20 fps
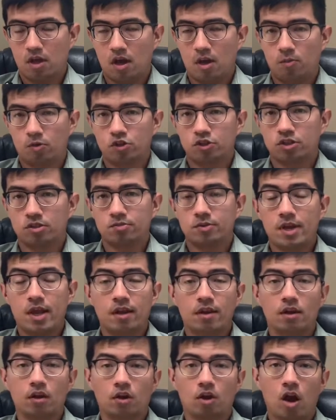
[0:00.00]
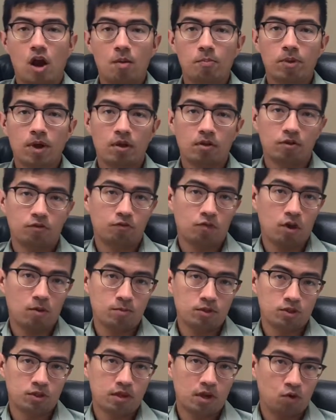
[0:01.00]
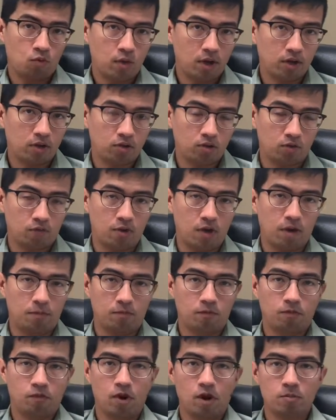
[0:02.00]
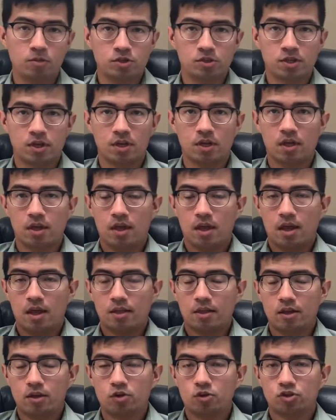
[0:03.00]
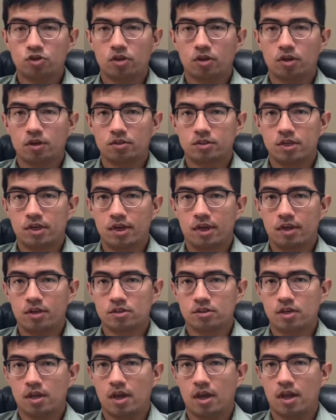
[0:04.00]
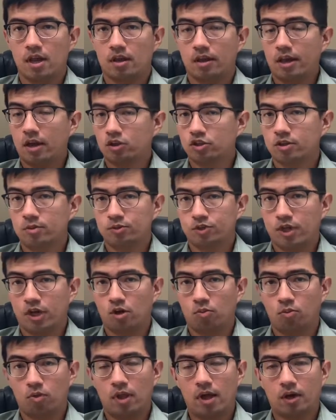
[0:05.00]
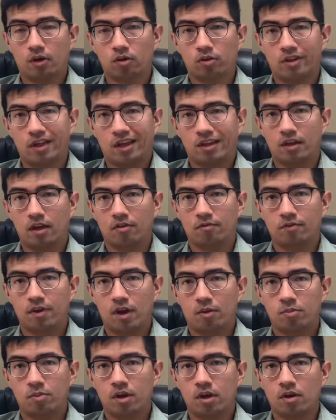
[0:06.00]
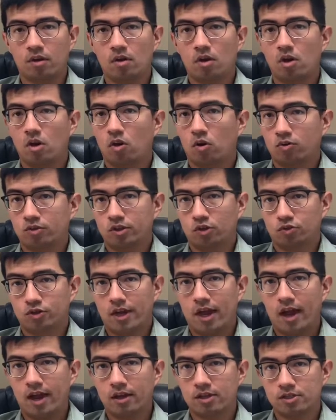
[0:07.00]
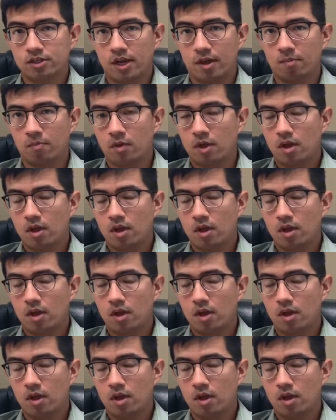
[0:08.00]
which is obtained at a compounding pharmacy, not a regular pharmacy, and that usually contains a calcium channel blocker like nifedipine or diltiazem.